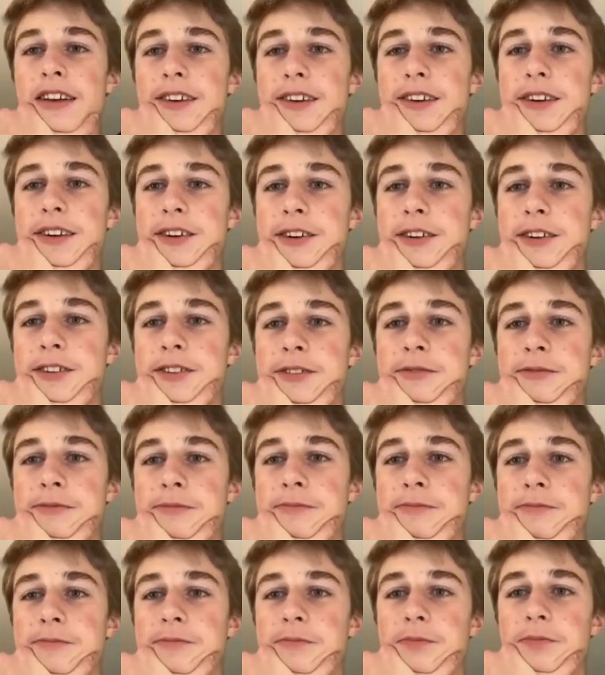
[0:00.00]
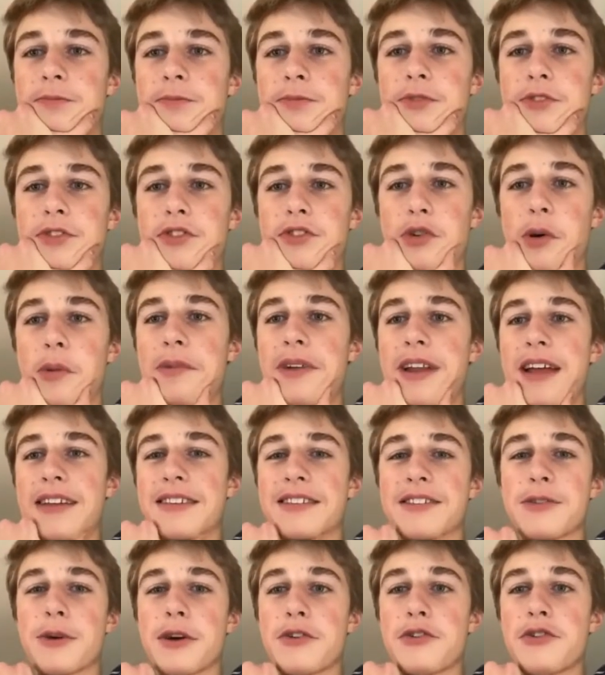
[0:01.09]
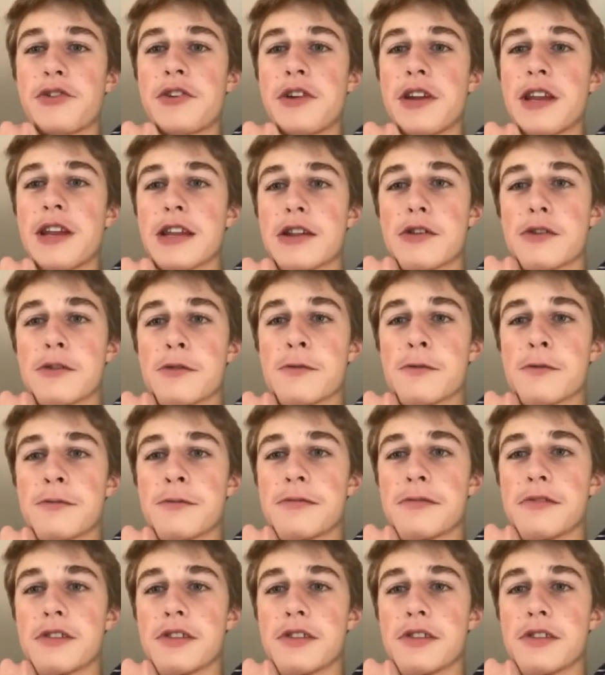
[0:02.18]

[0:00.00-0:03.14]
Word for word: Um. So I'm going to ask a question. Yeah, just the